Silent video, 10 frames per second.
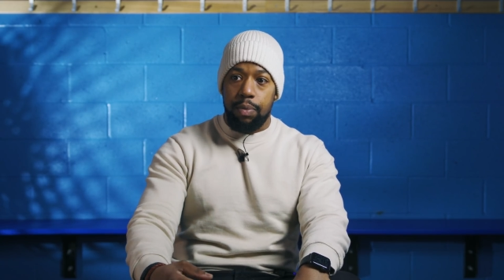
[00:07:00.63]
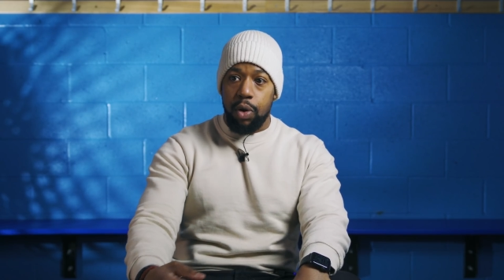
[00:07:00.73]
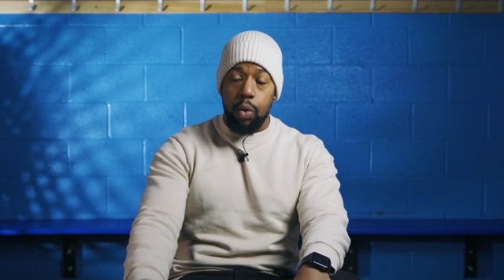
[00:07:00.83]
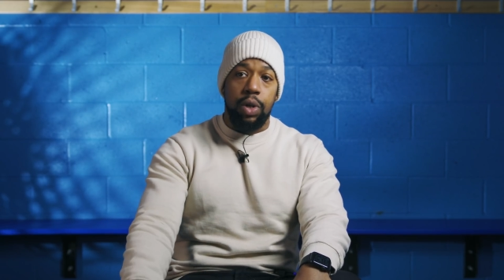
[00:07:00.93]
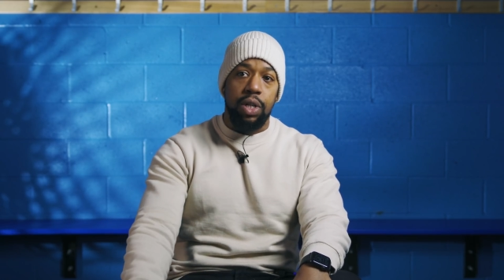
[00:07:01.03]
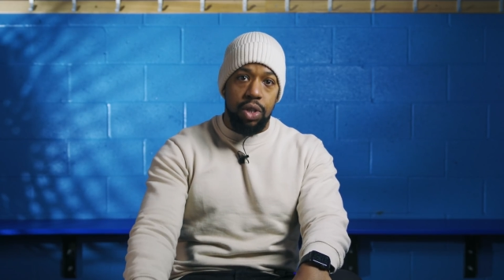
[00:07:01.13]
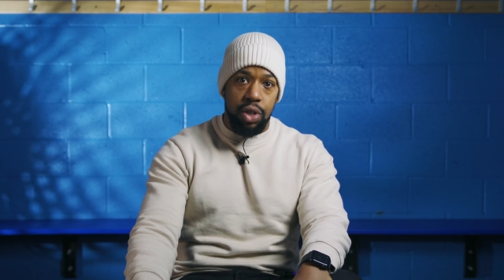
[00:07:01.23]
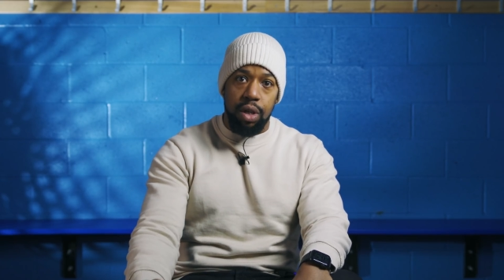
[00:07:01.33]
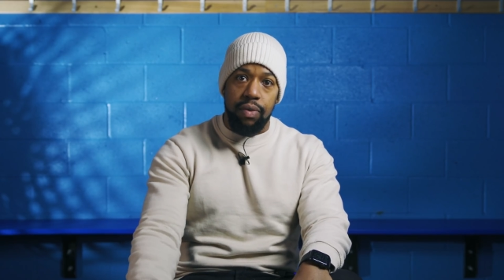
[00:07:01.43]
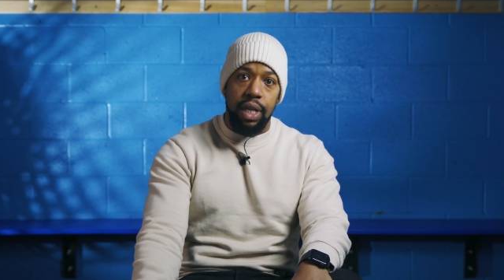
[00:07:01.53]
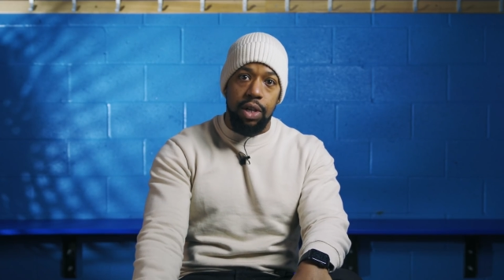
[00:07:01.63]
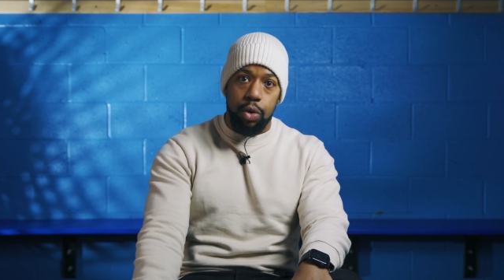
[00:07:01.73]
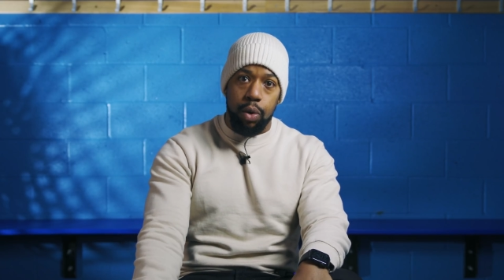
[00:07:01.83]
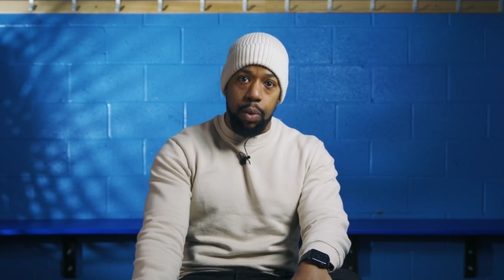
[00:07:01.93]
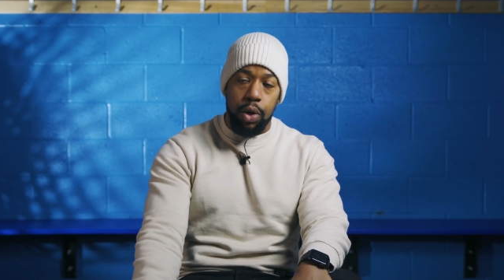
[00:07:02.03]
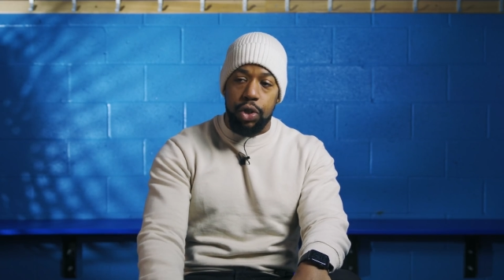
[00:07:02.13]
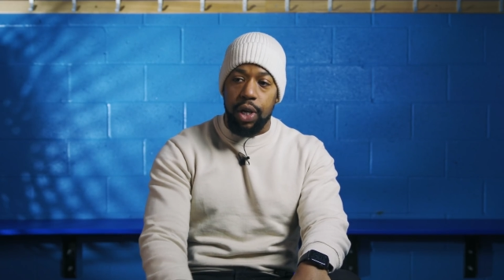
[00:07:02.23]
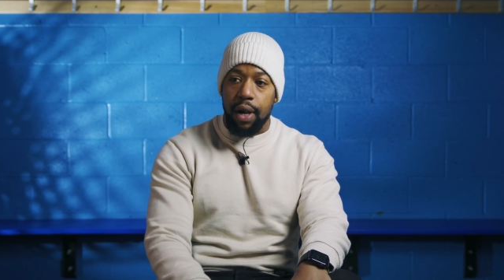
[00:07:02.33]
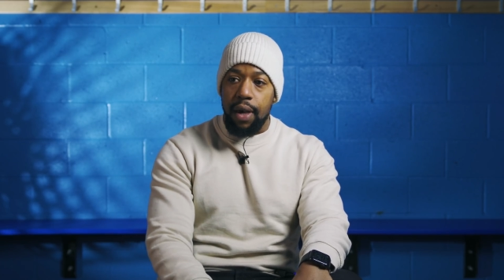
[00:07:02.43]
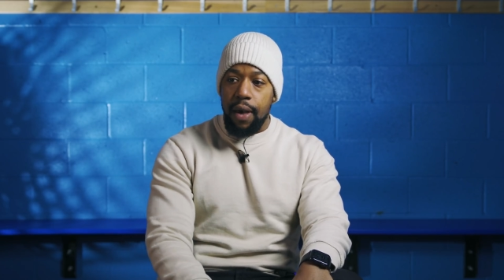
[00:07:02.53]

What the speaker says: the audience is going to really enjoy watching.